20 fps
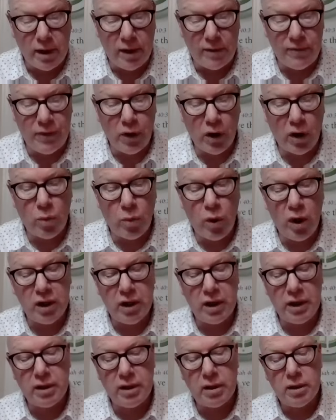if you are
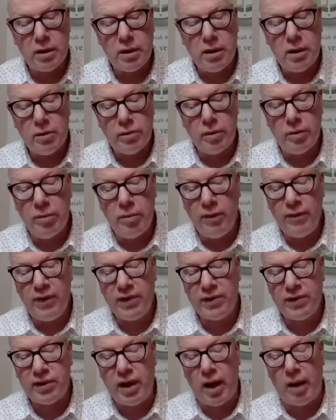willing, remove
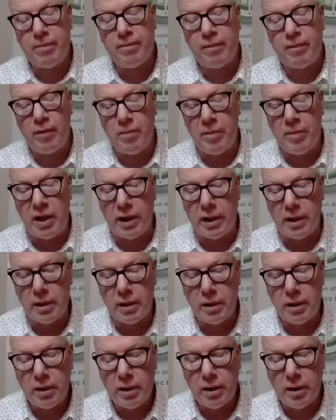this cup from me,
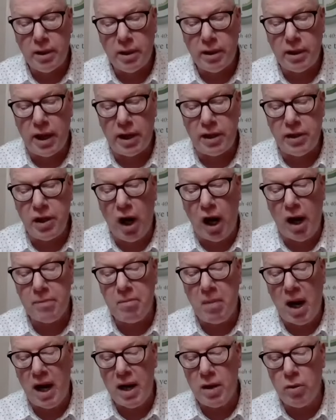yet
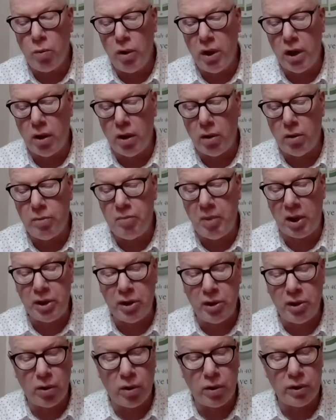not my will, but
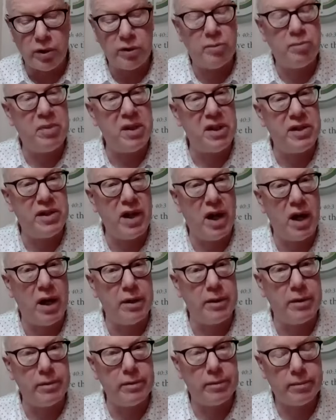yours be
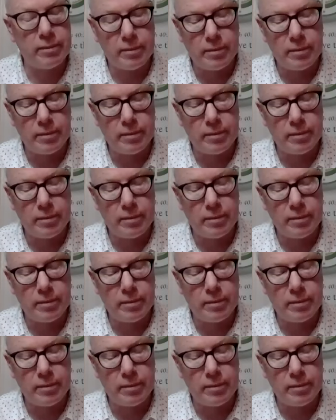done.